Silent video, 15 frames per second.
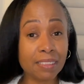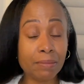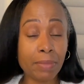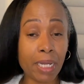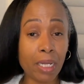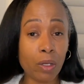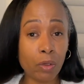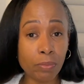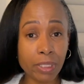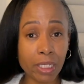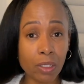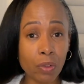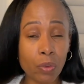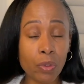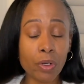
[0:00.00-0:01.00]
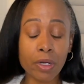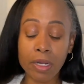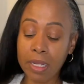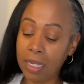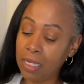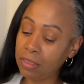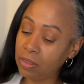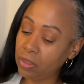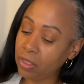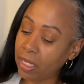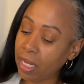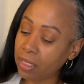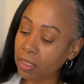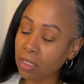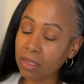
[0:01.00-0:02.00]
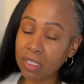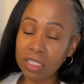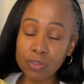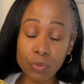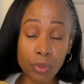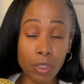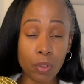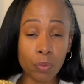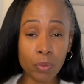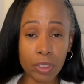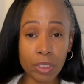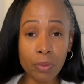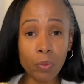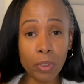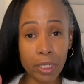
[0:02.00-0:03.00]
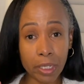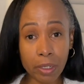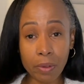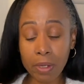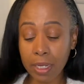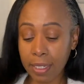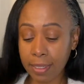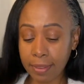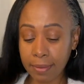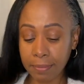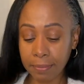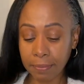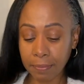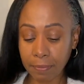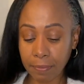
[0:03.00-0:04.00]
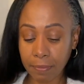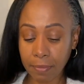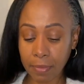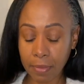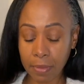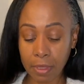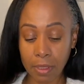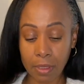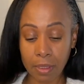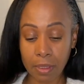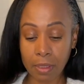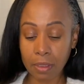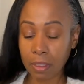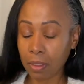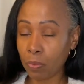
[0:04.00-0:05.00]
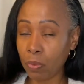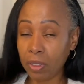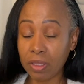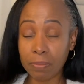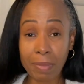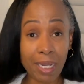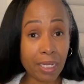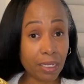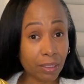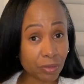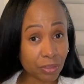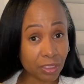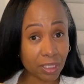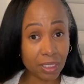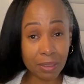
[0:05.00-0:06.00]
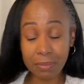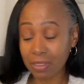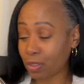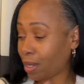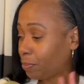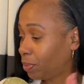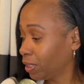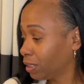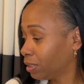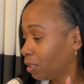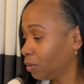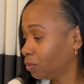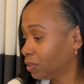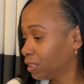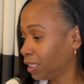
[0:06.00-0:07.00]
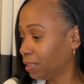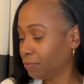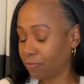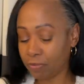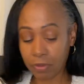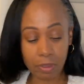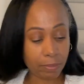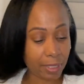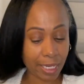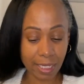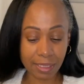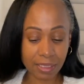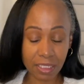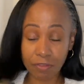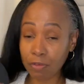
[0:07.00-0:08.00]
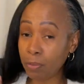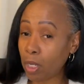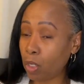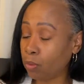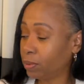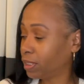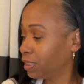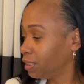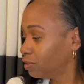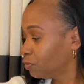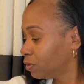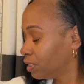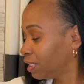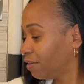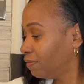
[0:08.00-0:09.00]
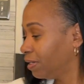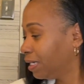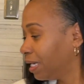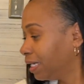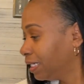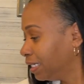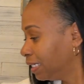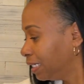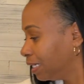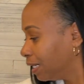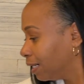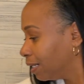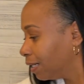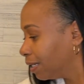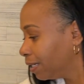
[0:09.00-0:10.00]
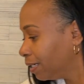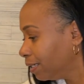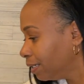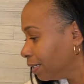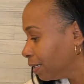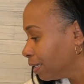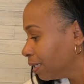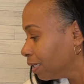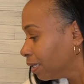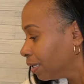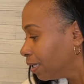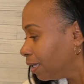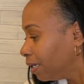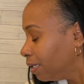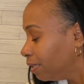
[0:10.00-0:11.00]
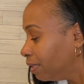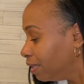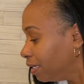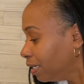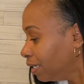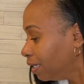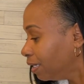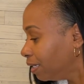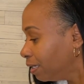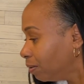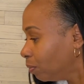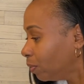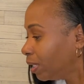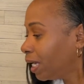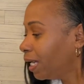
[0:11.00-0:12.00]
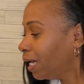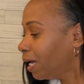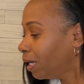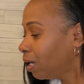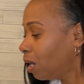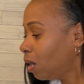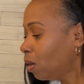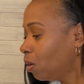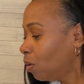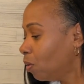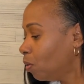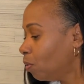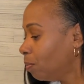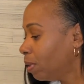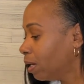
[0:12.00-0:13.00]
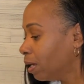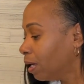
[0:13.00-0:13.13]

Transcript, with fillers: in my home decor. So yeah, I thought these would go really well. Um, with my color scheme. So I picked those up from, like I said, from Home Goods for $7.99. And then when I got home,